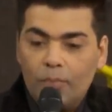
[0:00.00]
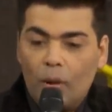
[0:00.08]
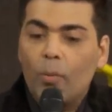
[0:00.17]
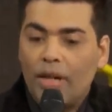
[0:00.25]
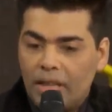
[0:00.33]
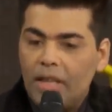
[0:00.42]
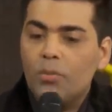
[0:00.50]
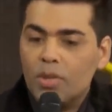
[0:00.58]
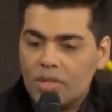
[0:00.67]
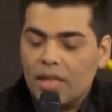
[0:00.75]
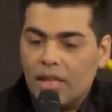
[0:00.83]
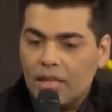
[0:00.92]
When he
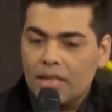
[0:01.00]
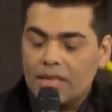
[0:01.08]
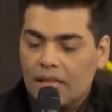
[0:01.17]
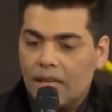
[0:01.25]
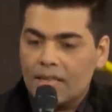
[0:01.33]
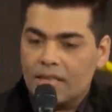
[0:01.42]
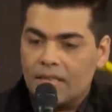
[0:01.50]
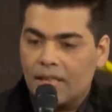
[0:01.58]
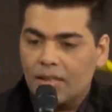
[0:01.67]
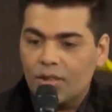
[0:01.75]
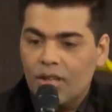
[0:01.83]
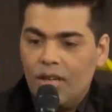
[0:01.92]
was in his last
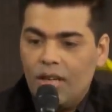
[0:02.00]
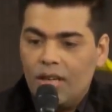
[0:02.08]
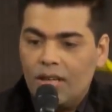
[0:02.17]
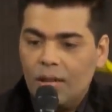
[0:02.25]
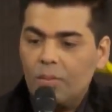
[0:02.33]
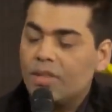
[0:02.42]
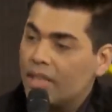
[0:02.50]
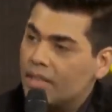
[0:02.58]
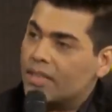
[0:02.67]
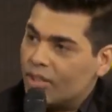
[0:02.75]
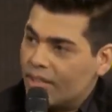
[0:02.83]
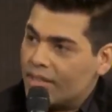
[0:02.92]
stage, there were things
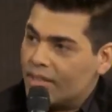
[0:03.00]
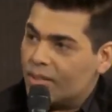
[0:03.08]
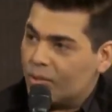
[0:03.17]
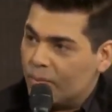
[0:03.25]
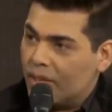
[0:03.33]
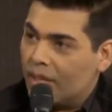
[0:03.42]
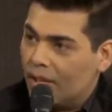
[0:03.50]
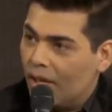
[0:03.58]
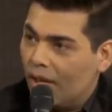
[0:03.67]
suggested to me,